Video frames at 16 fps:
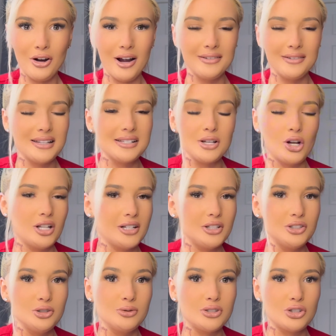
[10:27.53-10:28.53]
That's all I
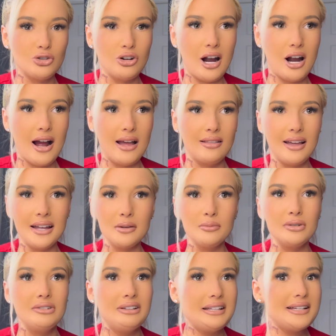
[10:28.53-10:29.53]
could do was cry. Like,
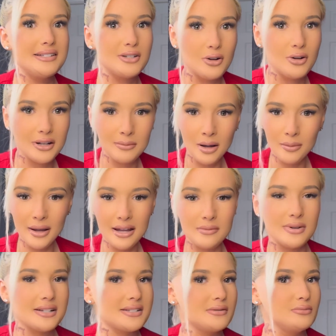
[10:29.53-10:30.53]
please go get my pain
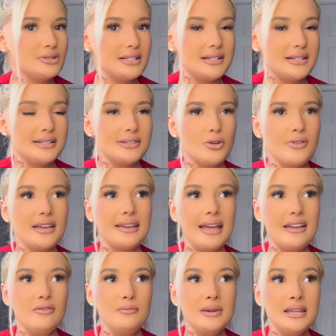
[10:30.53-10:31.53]
medicine, please. So they
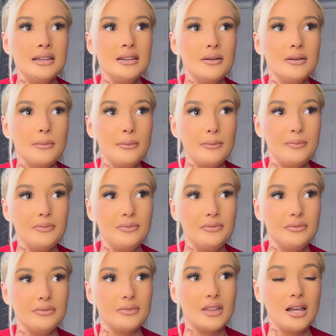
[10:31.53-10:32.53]
gave me
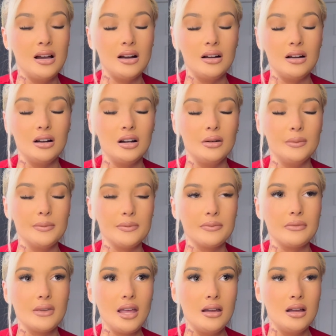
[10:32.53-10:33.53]
a
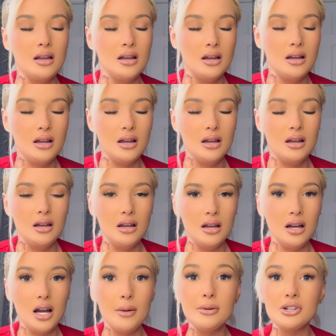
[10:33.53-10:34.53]

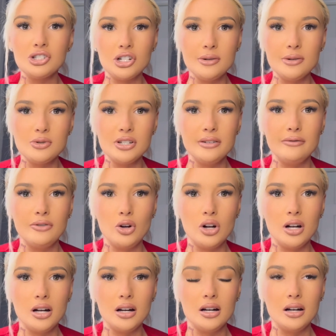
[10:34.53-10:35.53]
prescription
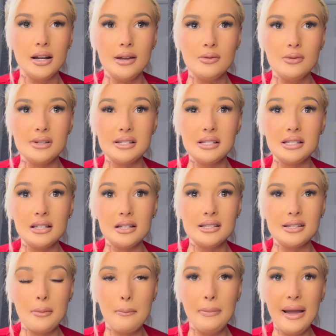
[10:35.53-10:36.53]
for, it was
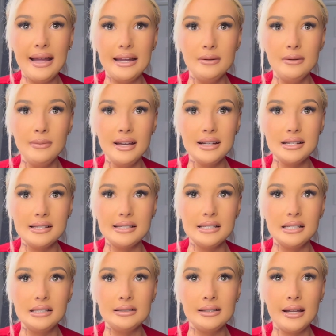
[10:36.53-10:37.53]
some pain
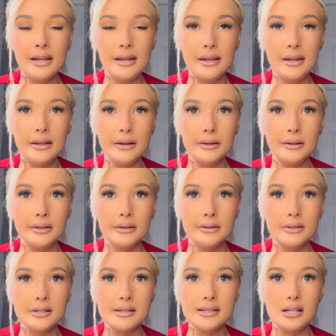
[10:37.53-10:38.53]
medicine
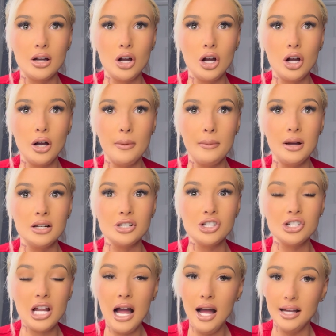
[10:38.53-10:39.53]
and some
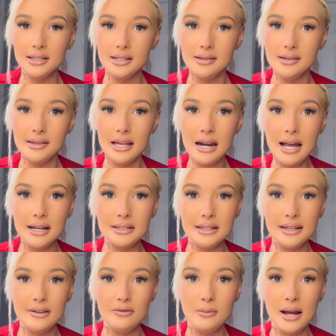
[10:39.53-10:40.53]
shots that I had to
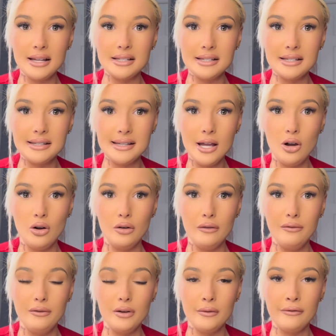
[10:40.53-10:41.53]
give myself
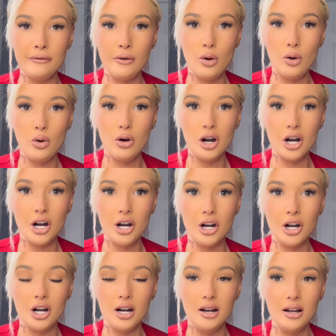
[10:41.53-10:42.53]
for